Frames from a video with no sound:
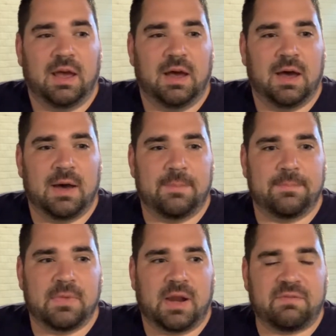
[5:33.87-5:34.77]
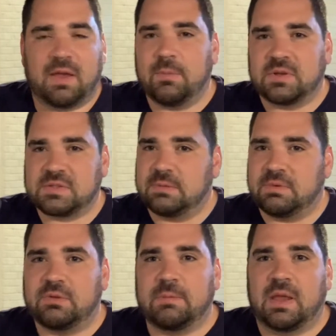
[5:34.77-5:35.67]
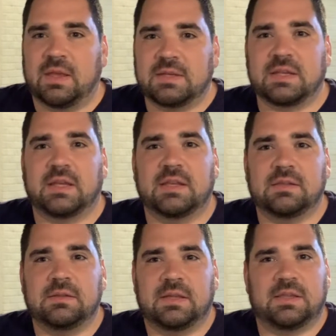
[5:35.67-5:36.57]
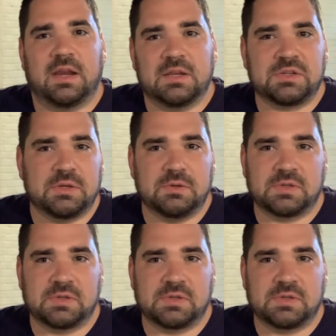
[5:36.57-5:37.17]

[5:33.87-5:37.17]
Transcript: And I find it mostly in between my legs I get that issue.